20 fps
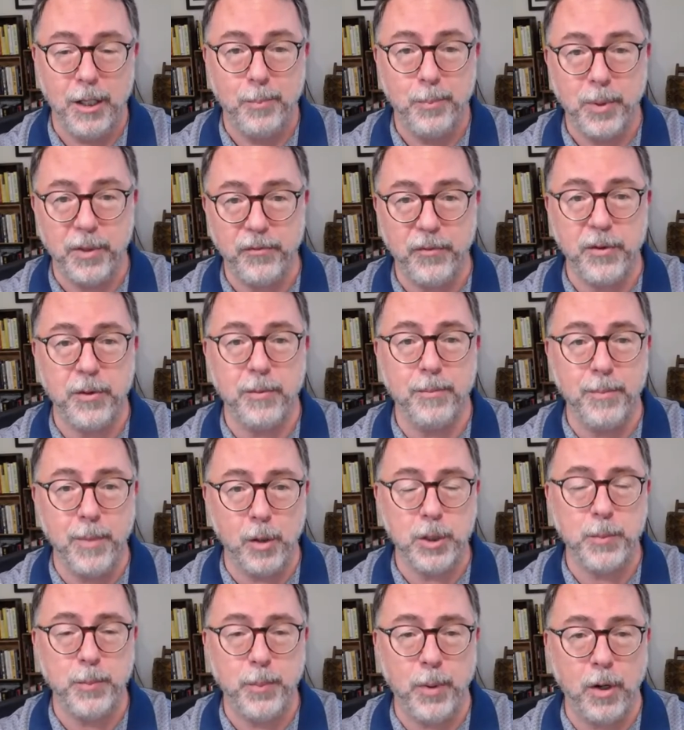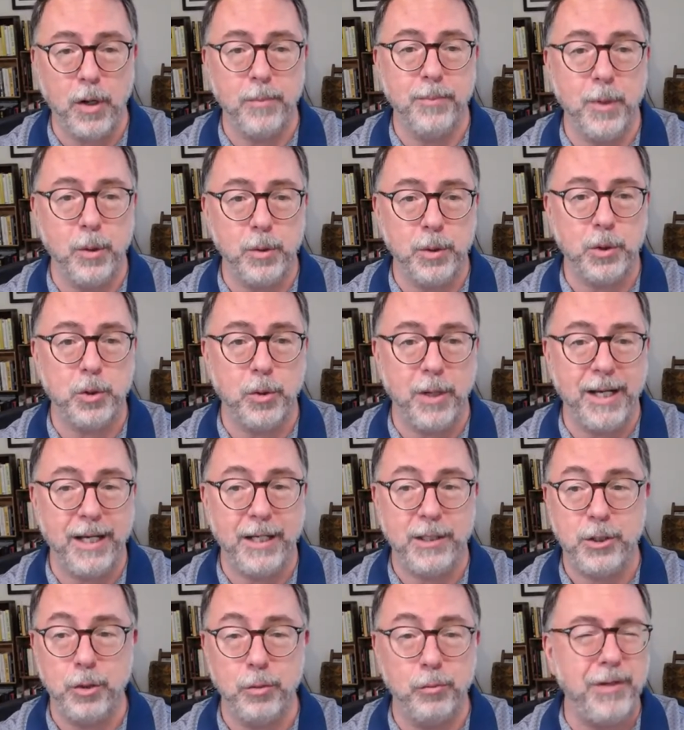But for the most part, most
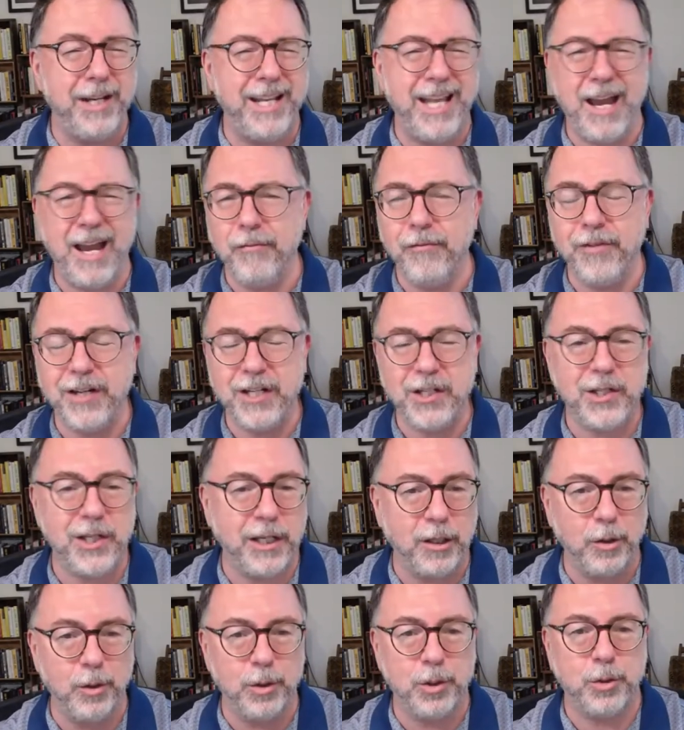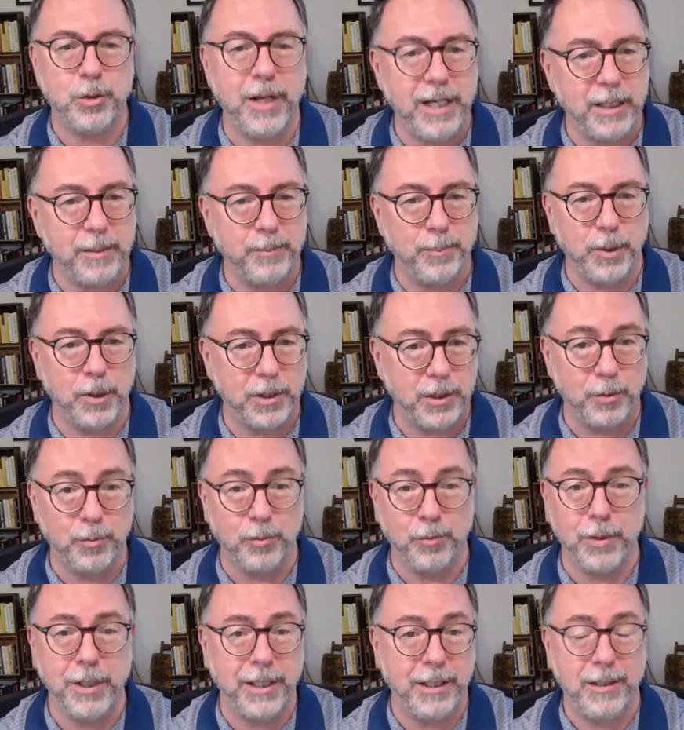trades, you'll read every single trading book you
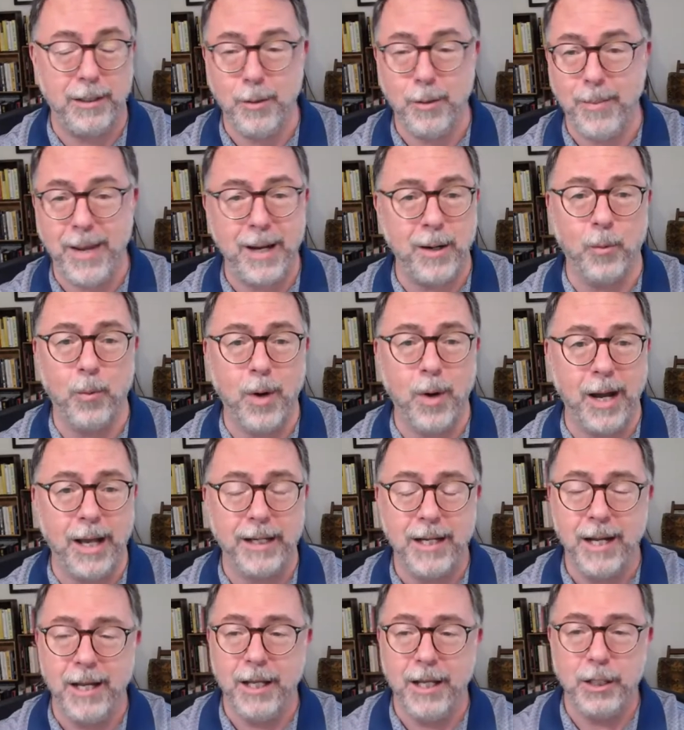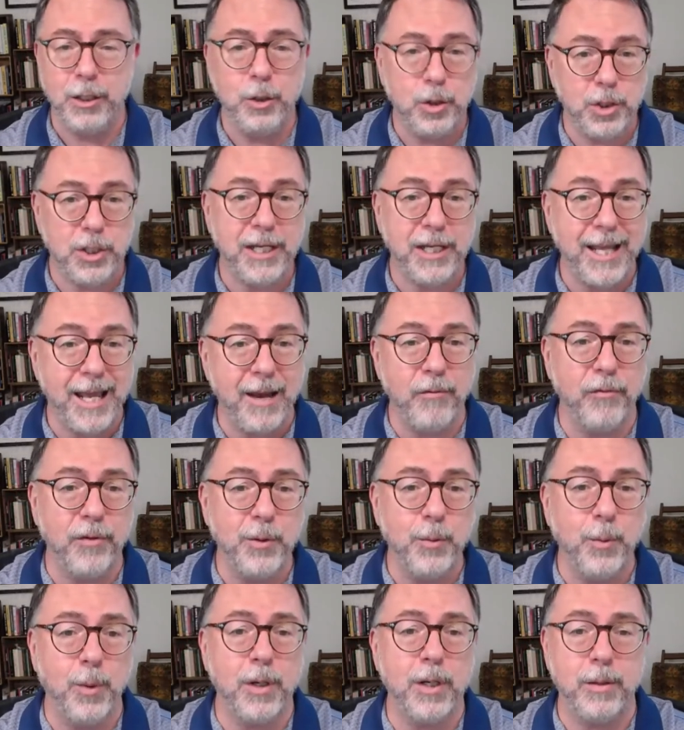read, no matter what, you see
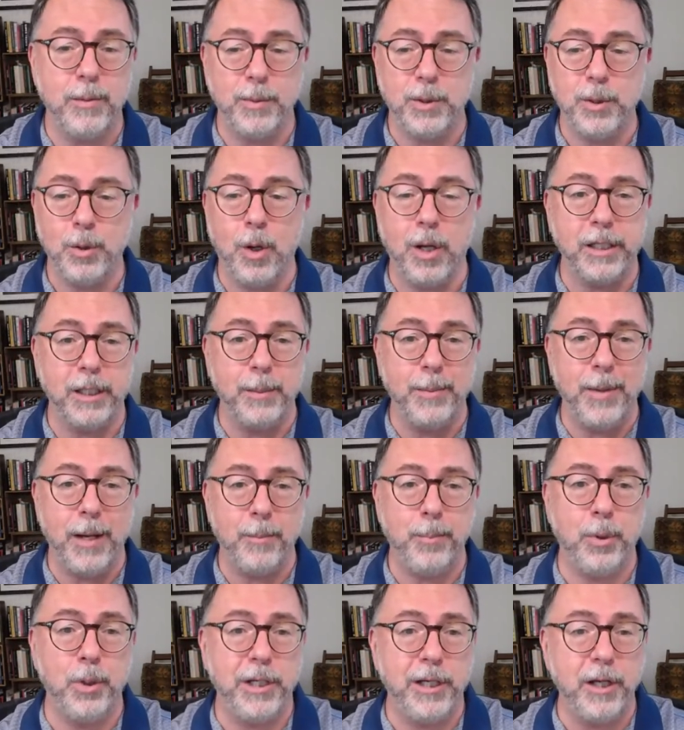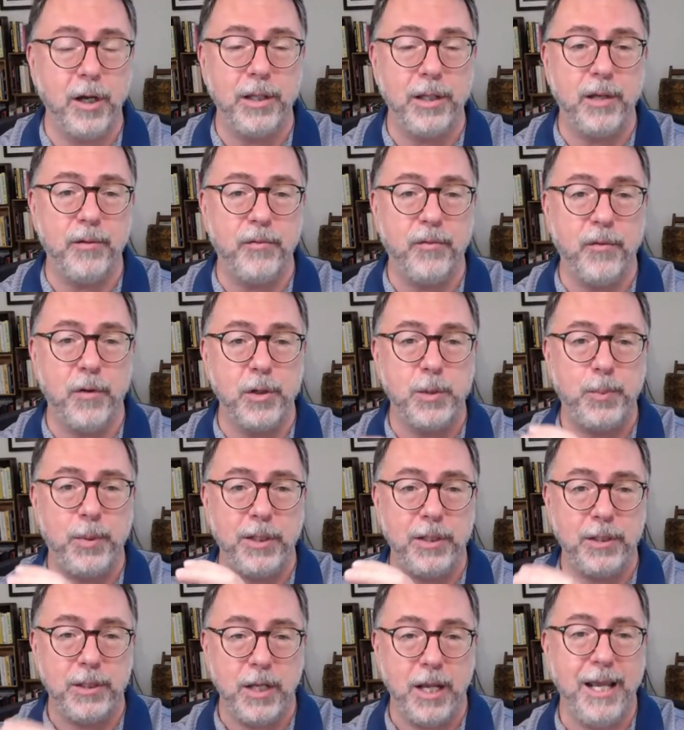every one of them talking about putting on that first
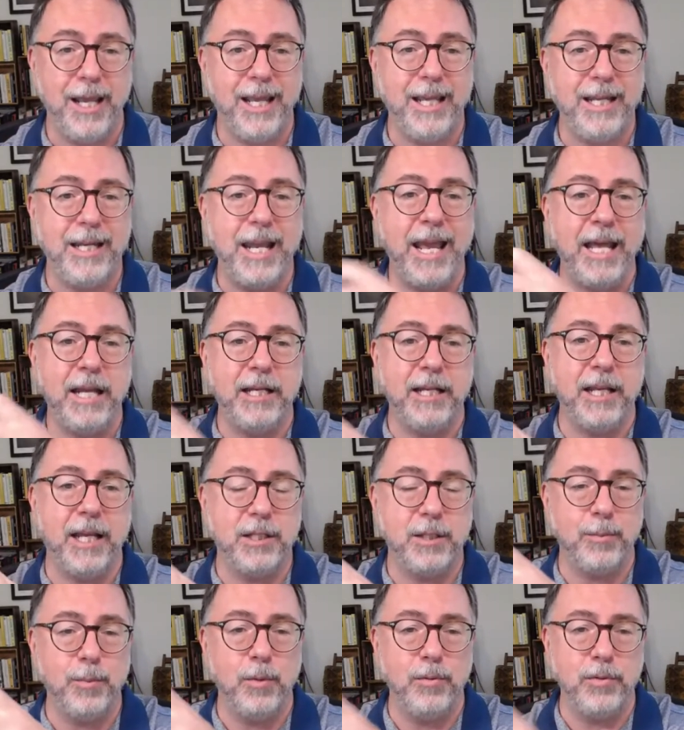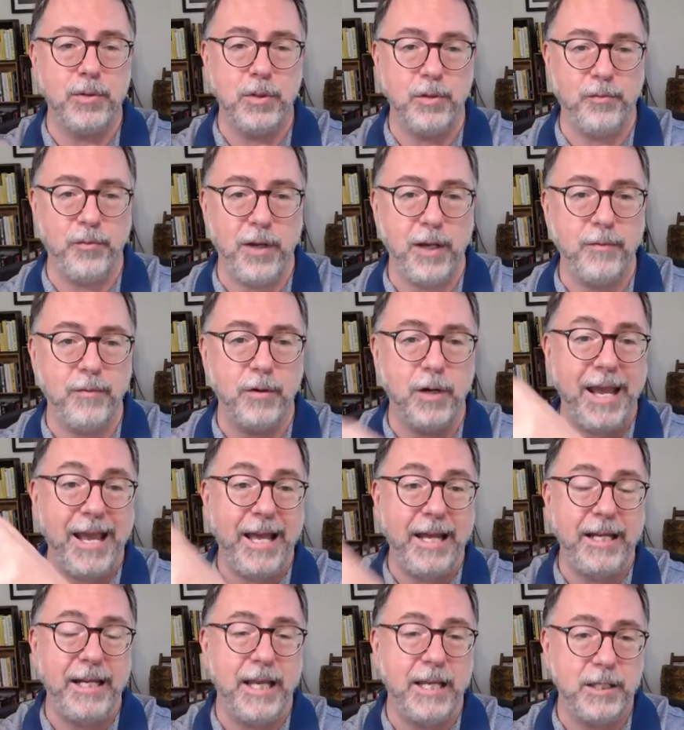piece and adding as it moves in your favor,
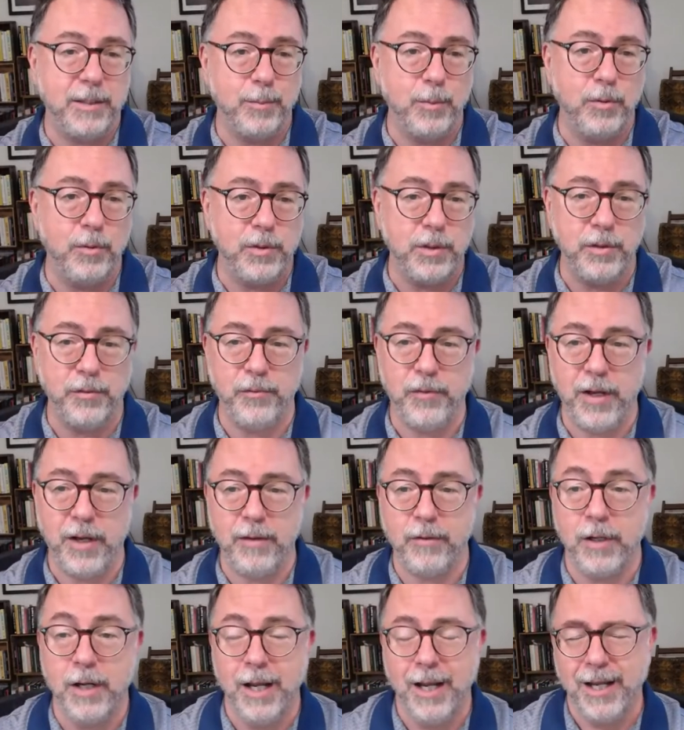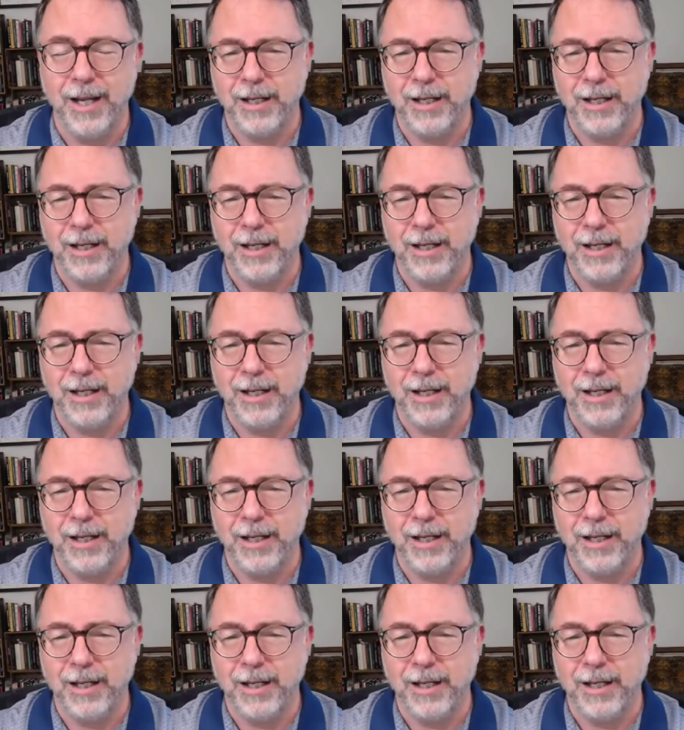adding as it moves in your favor.